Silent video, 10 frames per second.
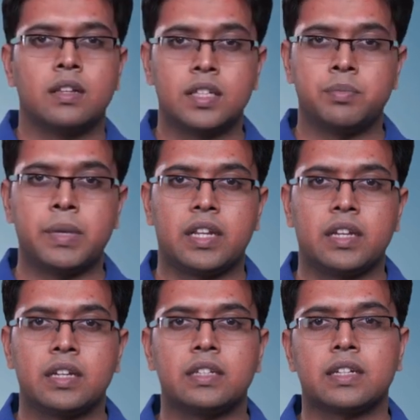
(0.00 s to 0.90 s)
This
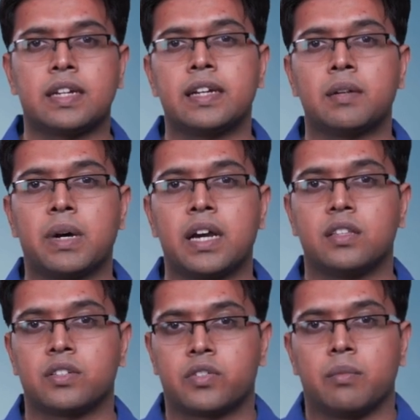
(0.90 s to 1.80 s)
meeting is attended by
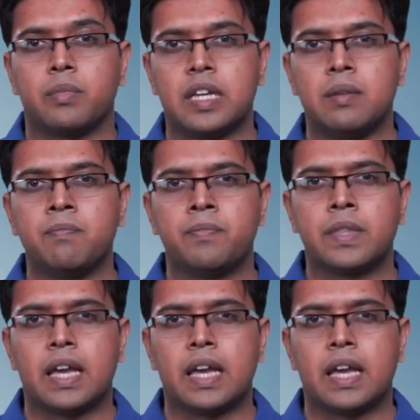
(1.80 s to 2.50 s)
the Scrum team